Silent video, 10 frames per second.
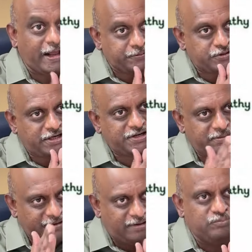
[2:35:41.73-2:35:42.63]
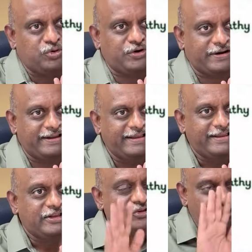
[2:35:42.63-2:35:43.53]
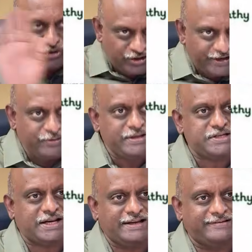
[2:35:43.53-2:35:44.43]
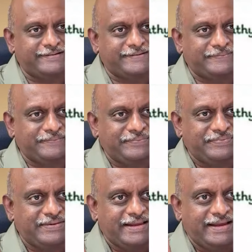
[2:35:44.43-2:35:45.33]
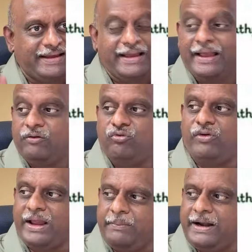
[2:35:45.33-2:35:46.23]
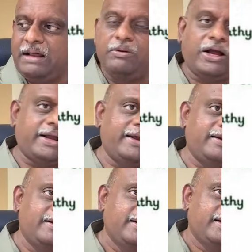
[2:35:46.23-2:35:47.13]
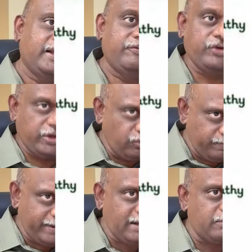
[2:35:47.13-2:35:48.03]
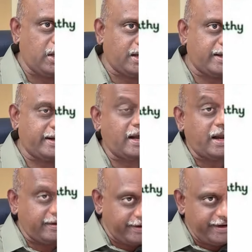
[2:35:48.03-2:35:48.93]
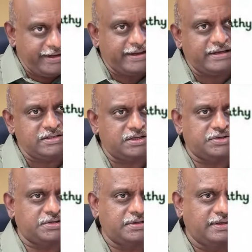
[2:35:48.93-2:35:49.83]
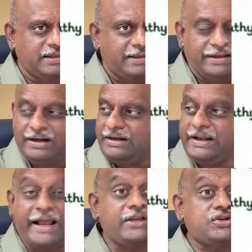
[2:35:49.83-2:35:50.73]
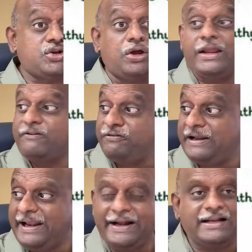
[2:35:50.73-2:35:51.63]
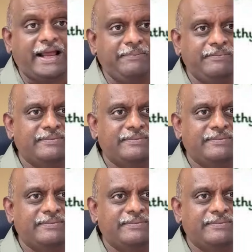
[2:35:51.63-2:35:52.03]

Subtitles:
obstruction become more. So don't give digitalis. Why beta blocker? If you give beta blocker, heart rate decreases, diastolic filling time